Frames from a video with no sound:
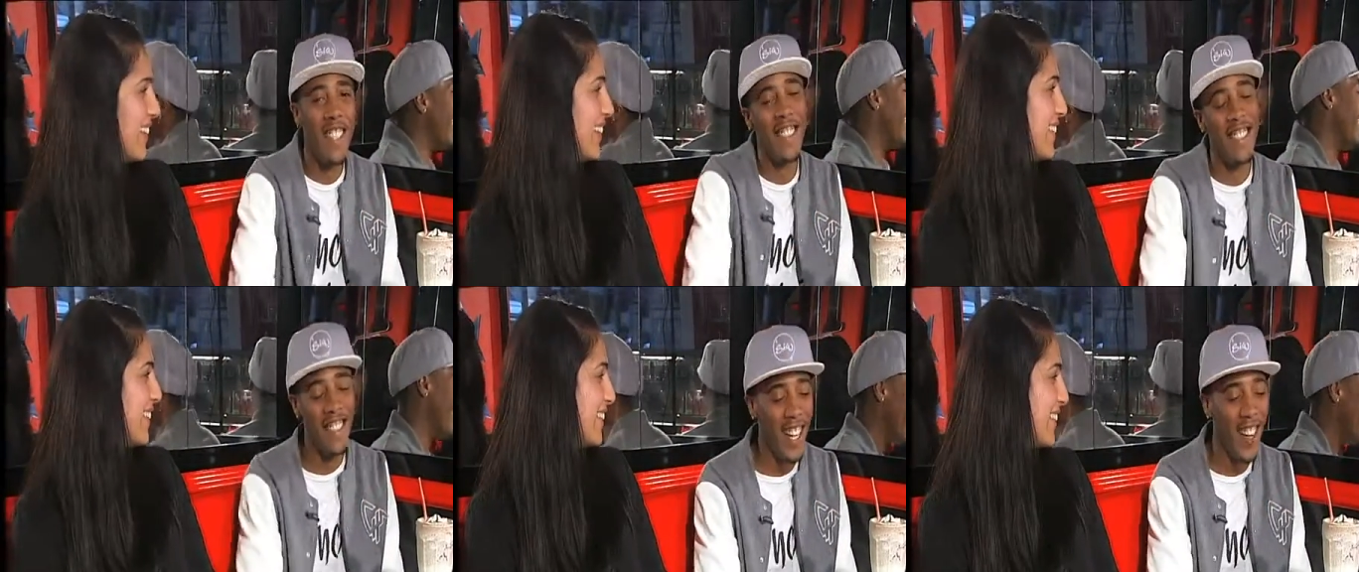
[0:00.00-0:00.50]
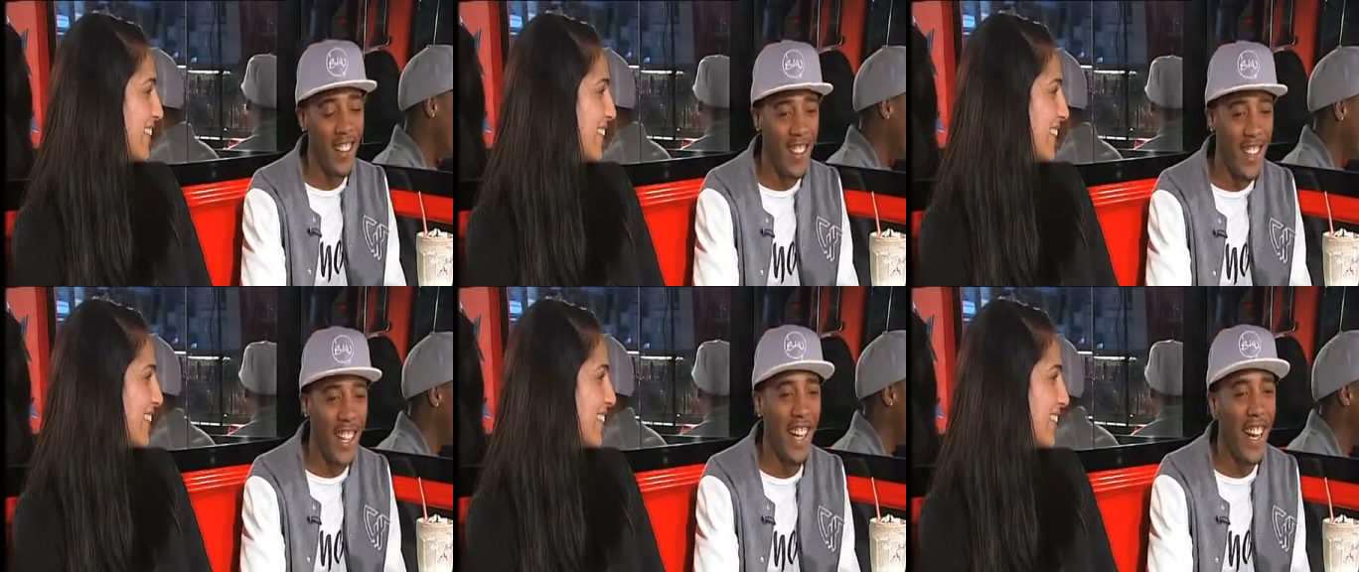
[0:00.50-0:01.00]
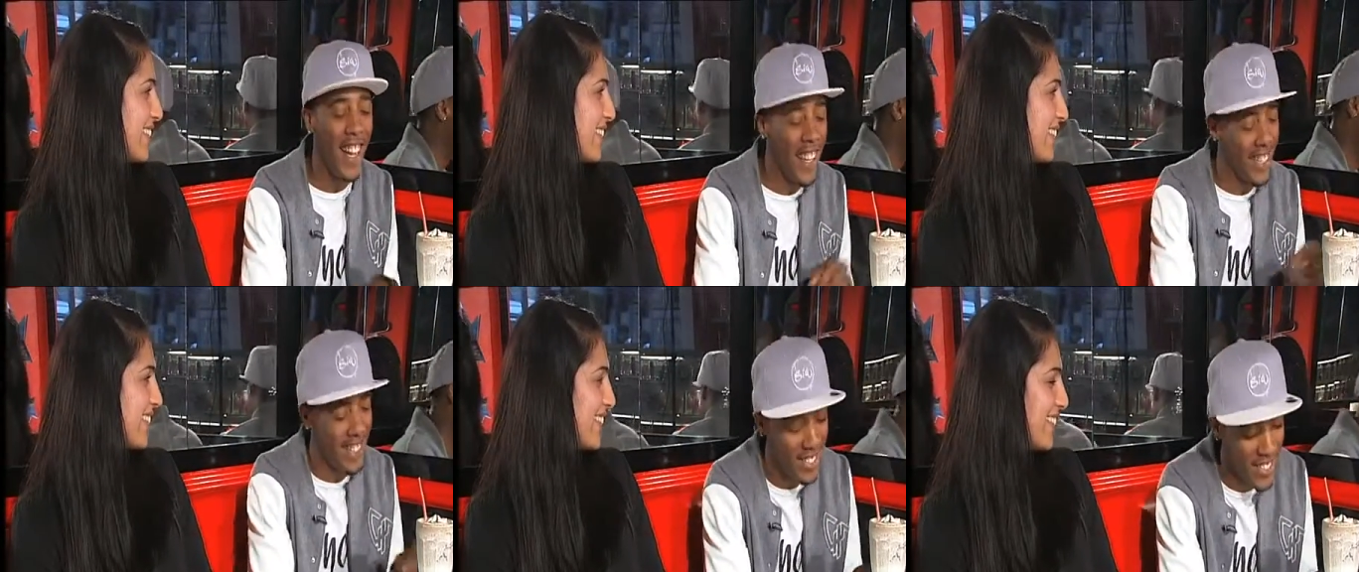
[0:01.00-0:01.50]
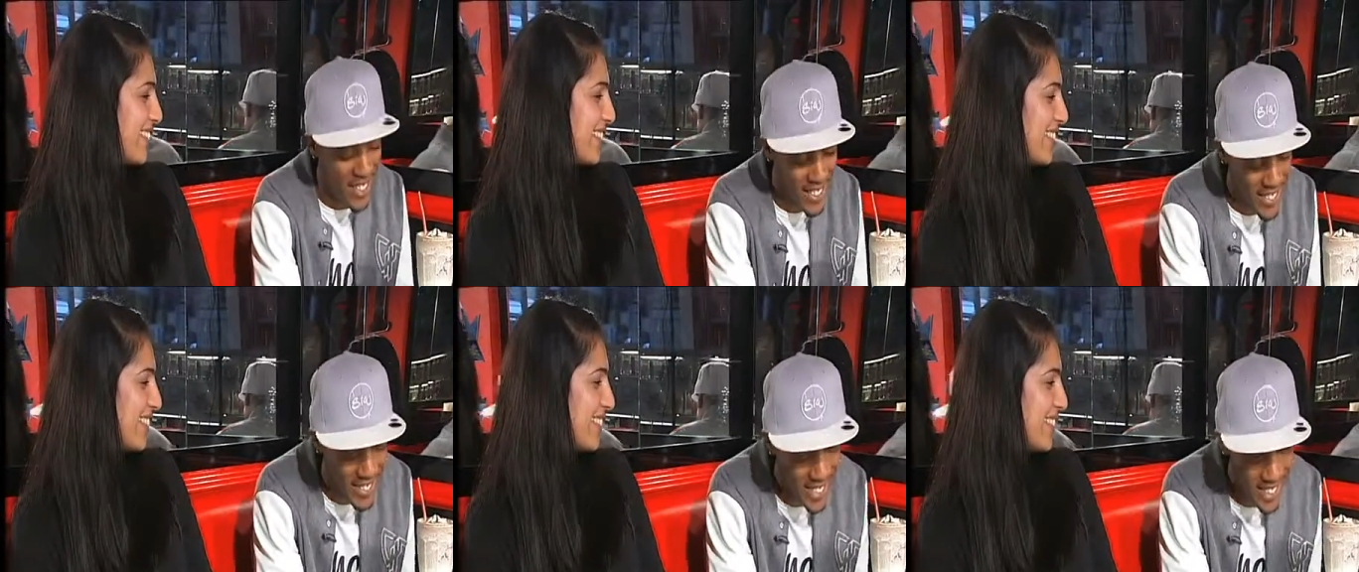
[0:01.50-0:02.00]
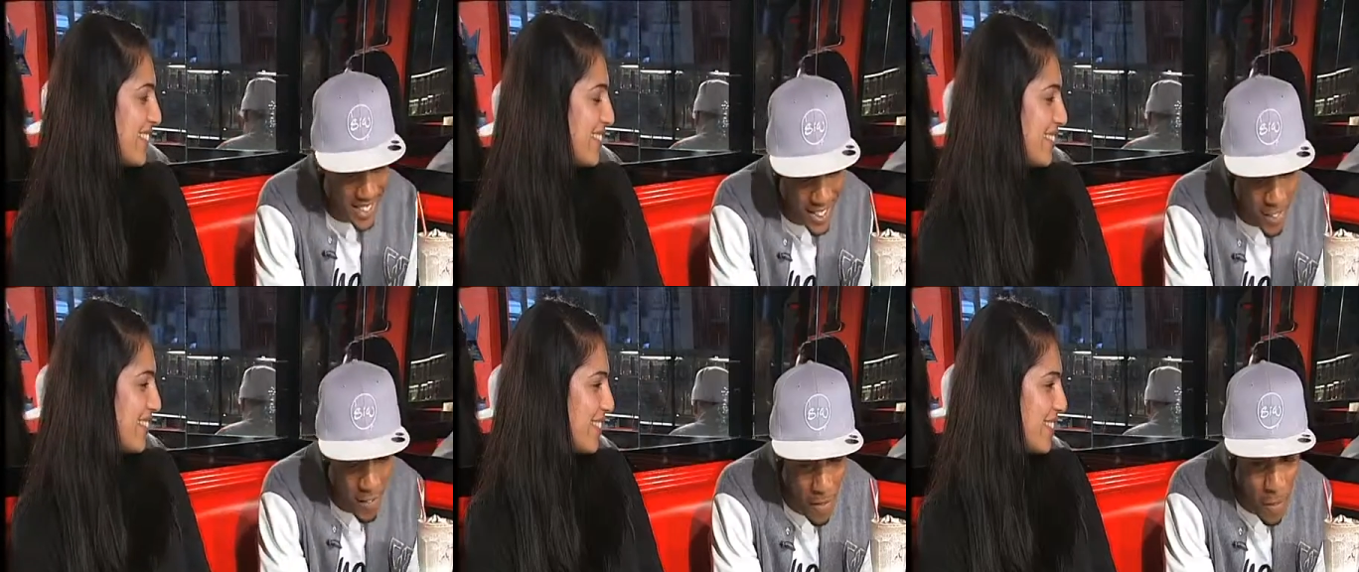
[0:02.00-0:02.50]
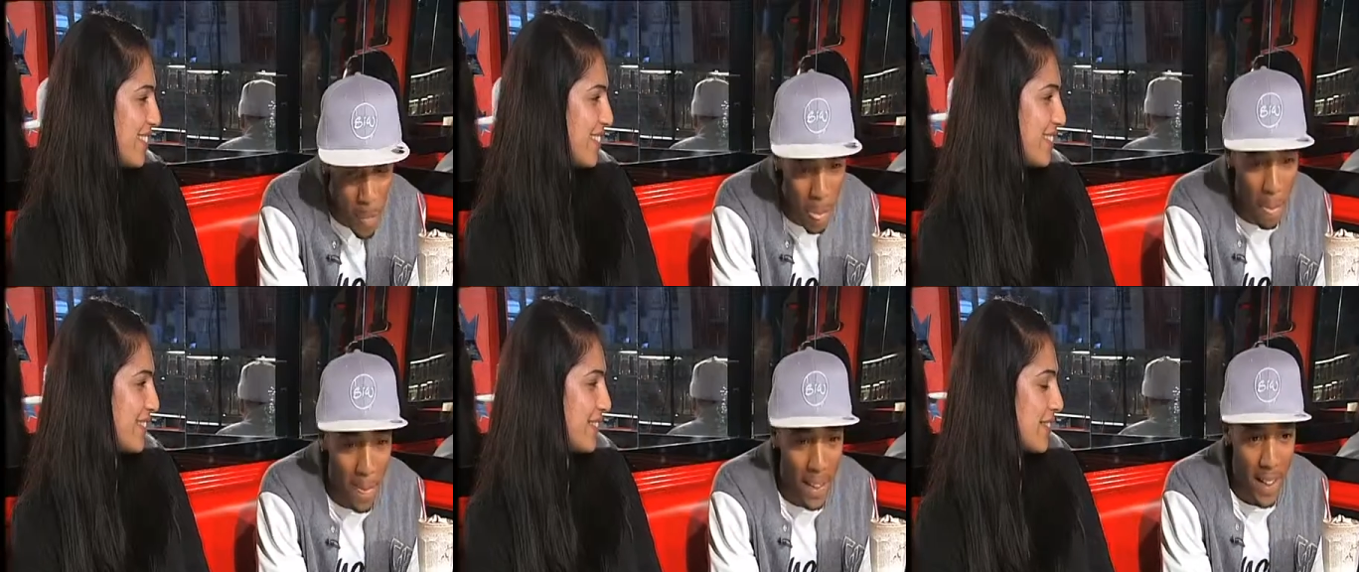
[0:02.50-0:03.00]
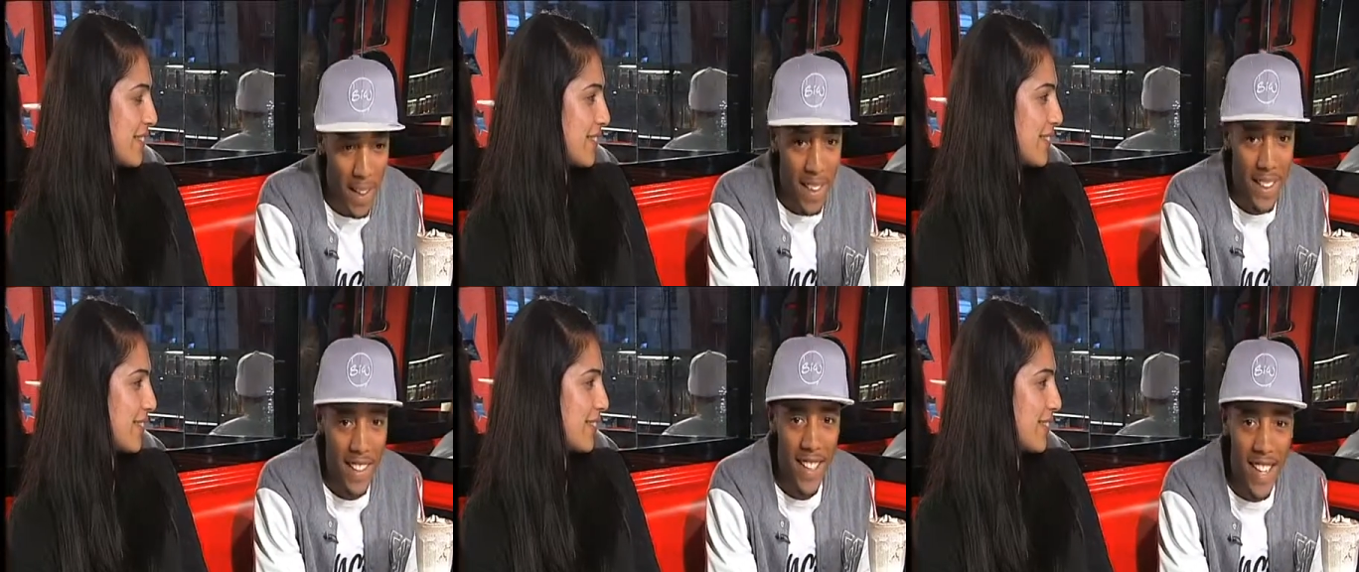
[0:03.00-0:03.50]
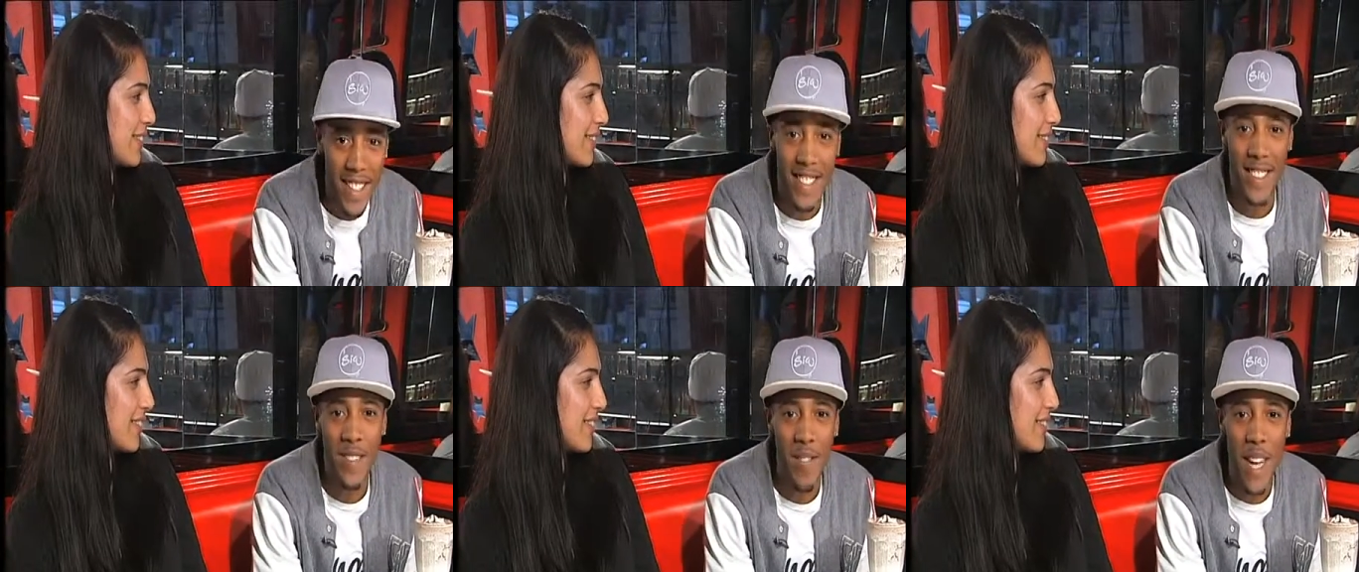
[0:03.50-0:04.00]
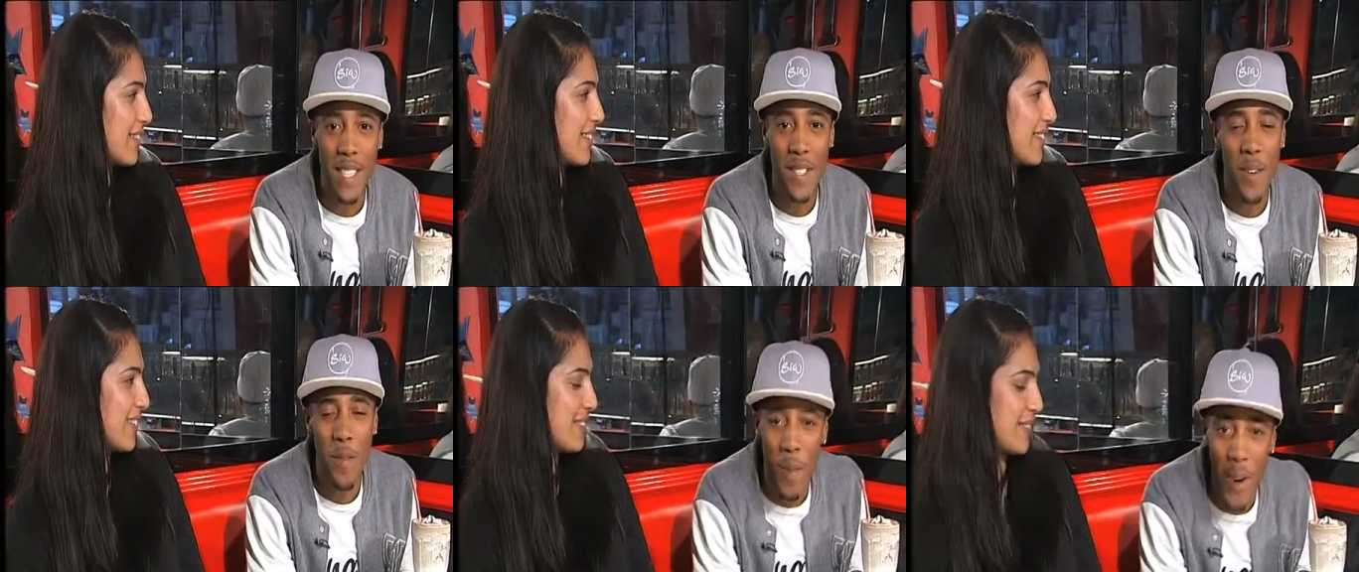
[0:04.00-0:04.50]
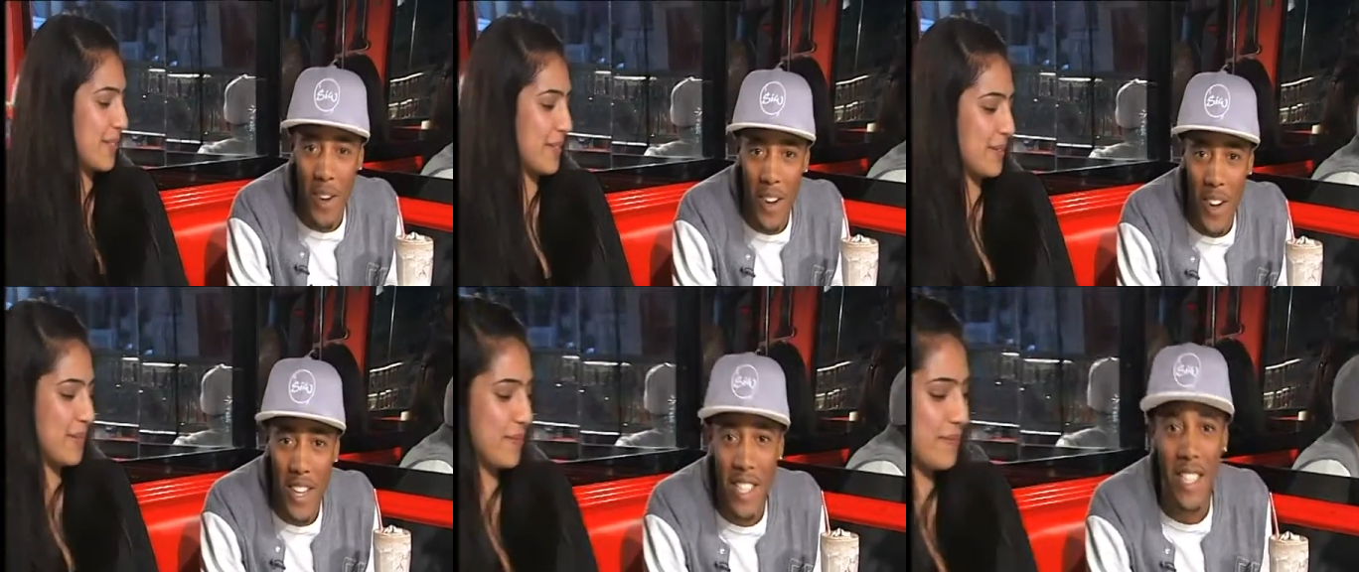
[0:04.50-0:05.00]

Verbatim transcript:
Speaker 1: gonna sit down, do it. Right, let me do this too. Yes, myself, Marger,